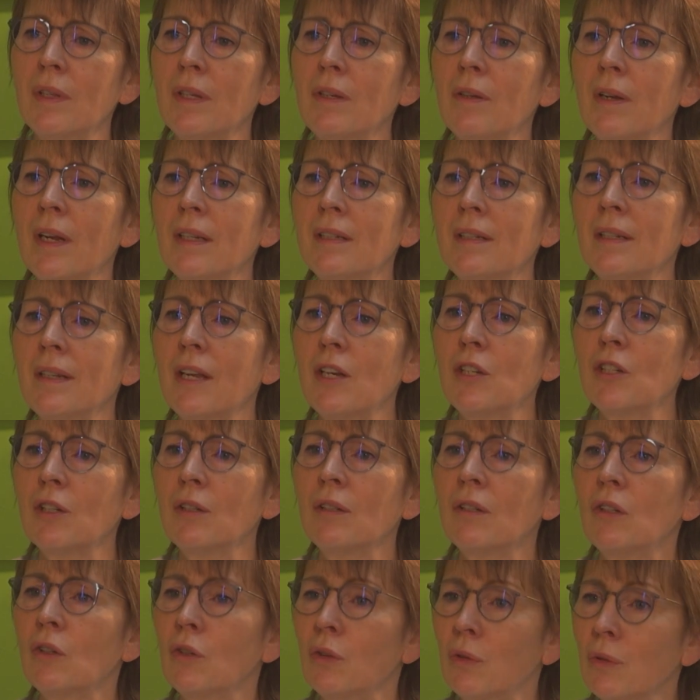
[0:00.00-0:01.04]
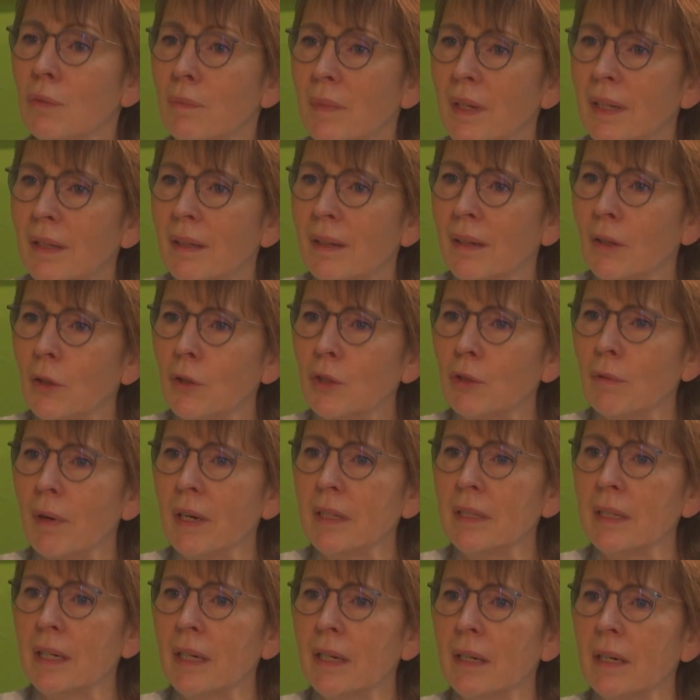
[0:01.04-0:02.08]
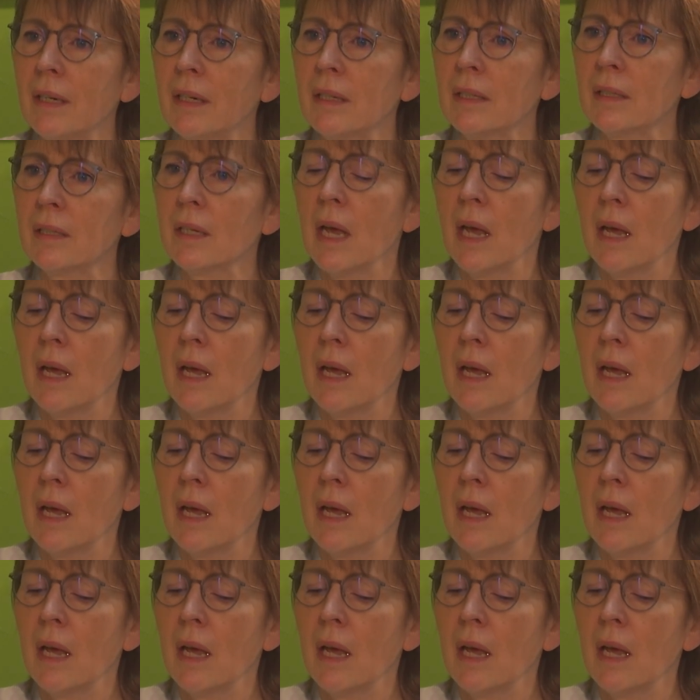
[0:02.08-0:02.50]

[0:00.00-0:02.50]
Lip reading: the United Nations to meet those criteria.